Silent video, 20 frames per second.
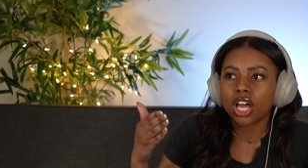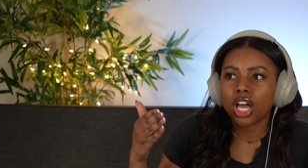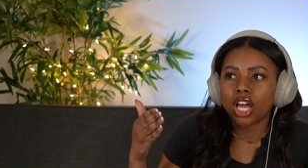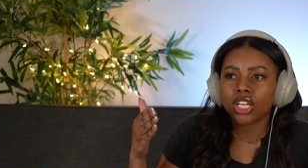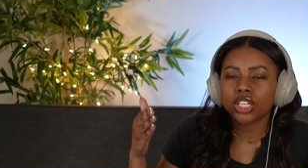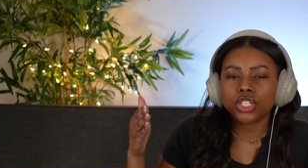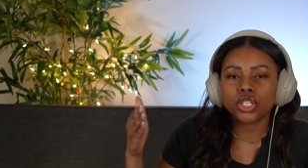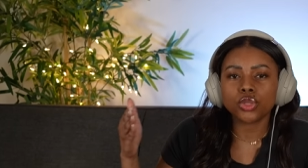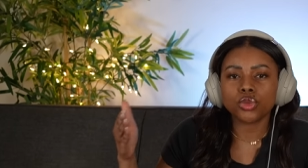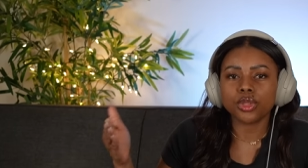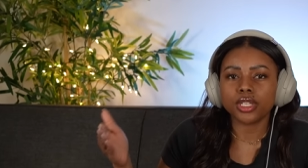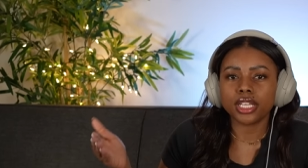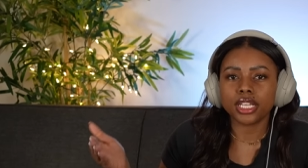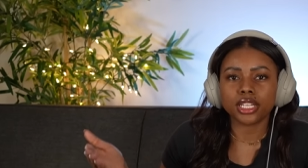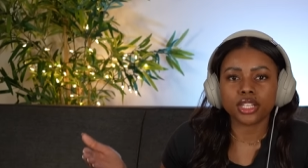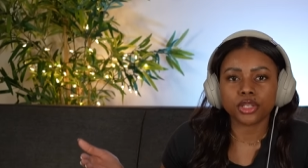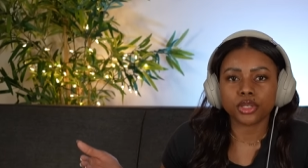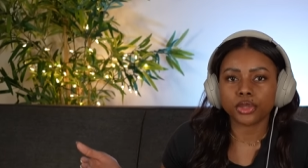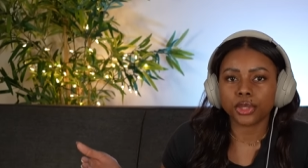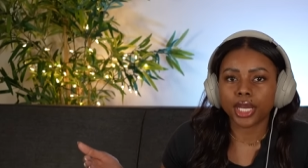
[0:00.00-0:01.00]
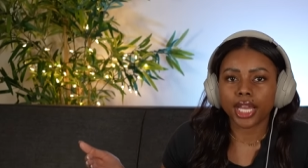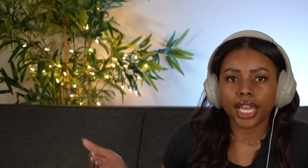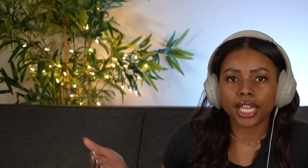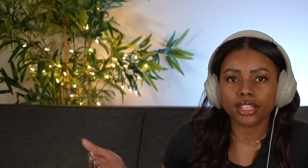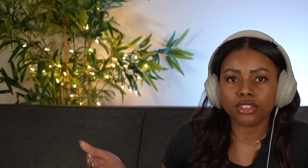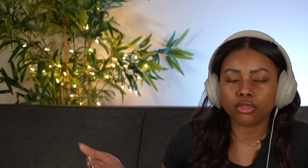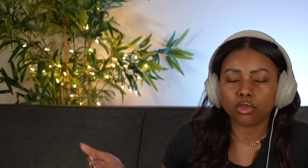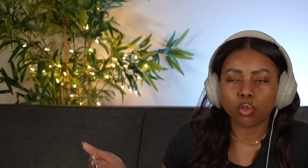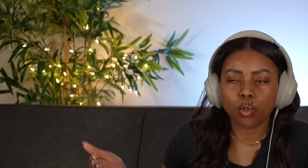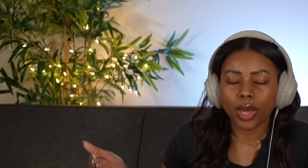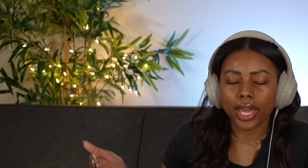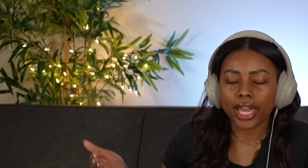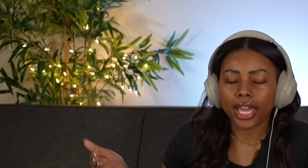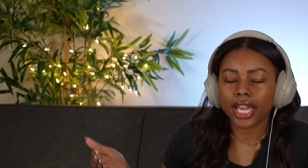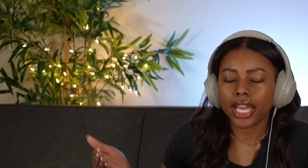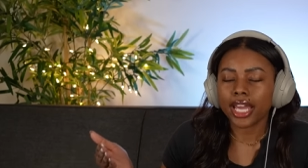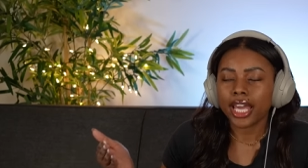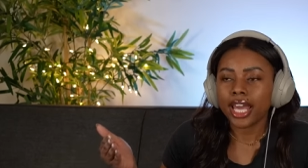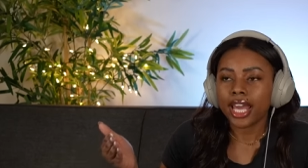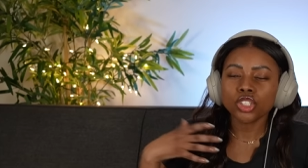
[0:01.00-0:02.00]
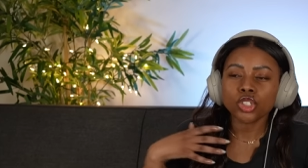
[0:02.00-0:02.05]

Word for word: a unique and creative way.